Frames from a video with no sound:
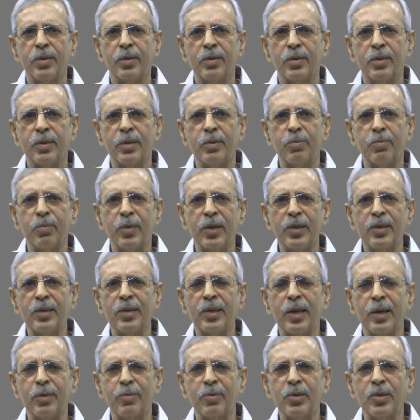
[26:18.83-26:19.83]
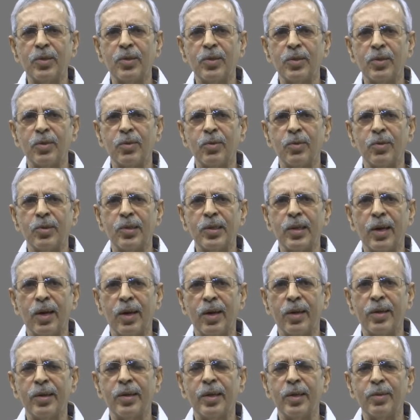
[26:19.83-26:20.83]
dimension or the
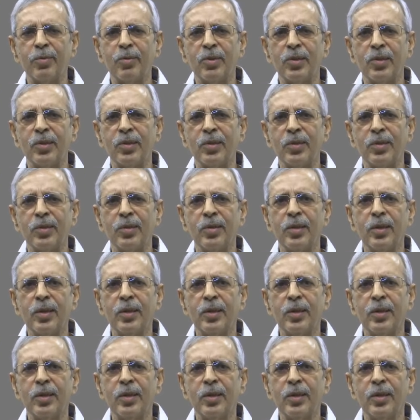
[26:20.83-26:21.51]
heart dimension,